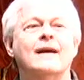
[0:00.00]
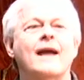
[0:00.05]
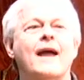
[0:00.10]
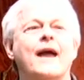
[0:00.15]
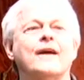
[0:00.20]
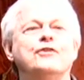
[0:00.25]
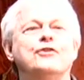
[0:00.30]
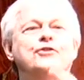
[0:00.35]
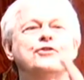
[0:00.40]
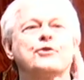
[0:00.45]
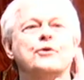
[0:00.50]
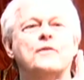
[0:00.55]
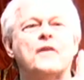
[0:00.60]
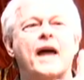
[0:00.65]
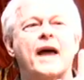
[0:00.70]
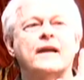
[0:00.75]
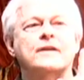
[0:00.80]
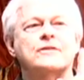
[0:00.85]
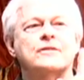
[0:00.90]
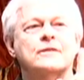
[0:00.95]
And you do
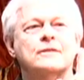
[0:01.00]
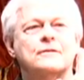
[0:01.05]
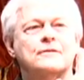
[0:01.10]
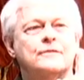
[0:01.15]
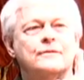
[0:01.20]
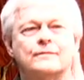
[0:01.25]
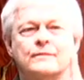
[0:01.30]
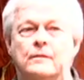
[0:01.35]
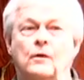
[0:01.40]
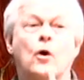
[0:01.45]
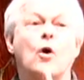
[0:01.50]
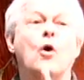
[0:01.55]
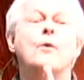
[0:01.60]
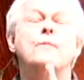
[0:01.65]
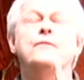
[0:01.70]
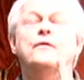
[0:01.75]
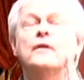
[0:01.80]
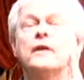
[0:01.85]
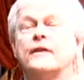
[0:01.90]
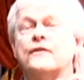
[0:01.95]
that
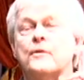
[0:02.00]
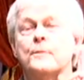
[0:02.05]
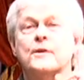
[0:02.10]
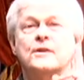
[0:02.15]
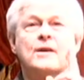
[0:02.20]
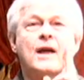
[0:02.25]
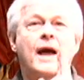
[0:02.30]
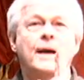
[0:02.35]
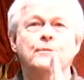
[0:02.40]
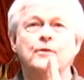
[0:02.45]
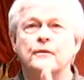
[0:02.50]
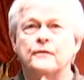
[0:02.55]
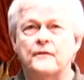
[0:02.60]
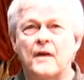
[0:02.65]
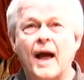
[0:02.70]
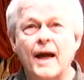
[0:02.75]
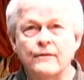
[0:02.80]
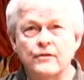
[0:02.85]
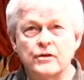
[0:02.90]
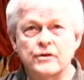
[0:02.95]
hopefully from the time you're
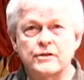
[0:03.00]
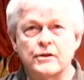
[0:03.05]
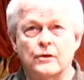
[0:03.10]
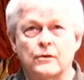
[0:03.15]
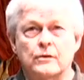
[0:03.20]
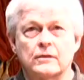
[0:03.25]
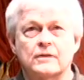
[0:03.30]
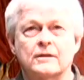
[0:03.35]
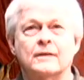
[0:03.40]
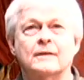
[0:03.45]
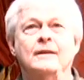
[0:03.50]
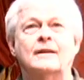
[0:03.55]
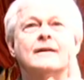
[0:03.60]
5 years old.